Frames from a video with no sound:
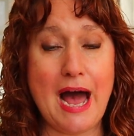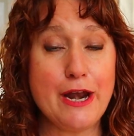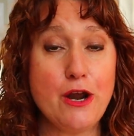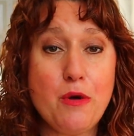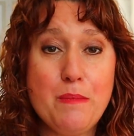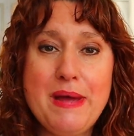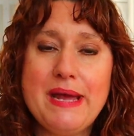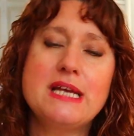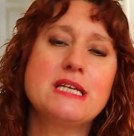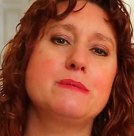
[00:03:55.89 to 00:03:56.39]
I
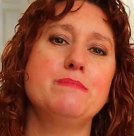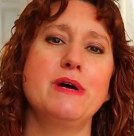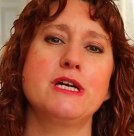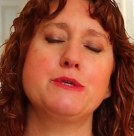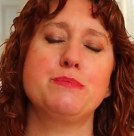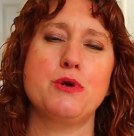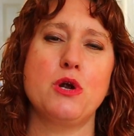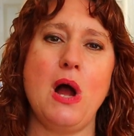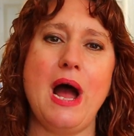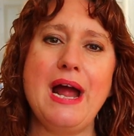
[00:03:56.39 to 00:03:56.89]
don't make as
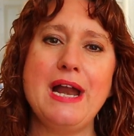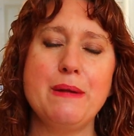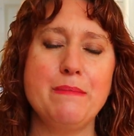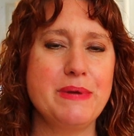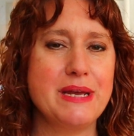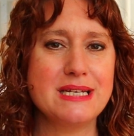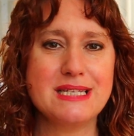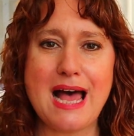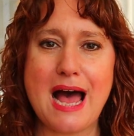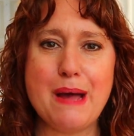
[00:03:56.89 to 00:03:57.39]
much per
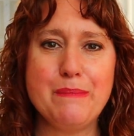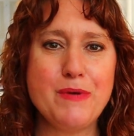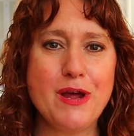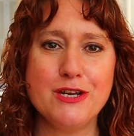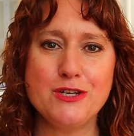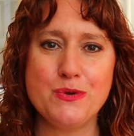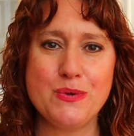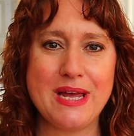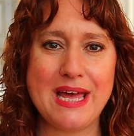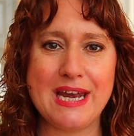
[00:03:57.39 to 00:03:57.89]
item because I'm
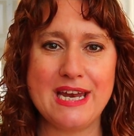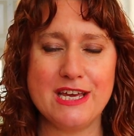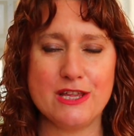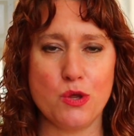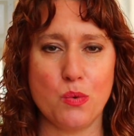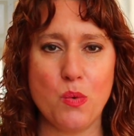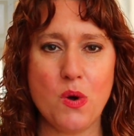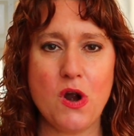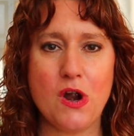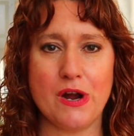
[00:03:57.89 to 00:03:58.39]
not doing any
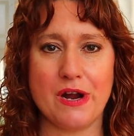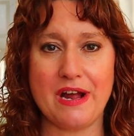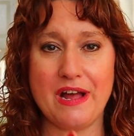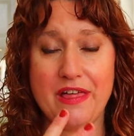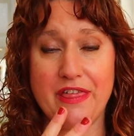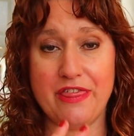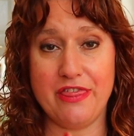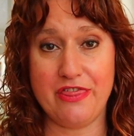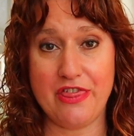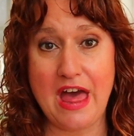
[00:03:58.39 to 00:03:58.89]
of the
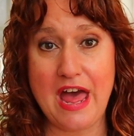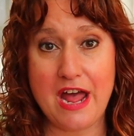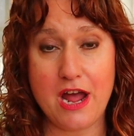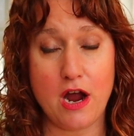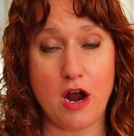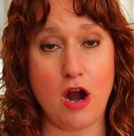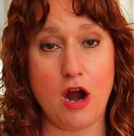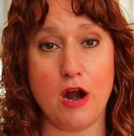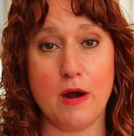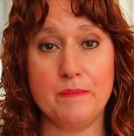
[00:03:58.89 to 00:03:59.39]
work.
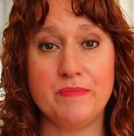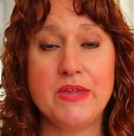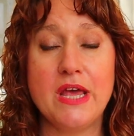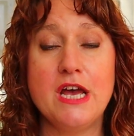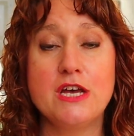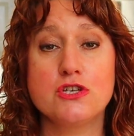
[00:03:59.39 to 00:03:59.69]
They are.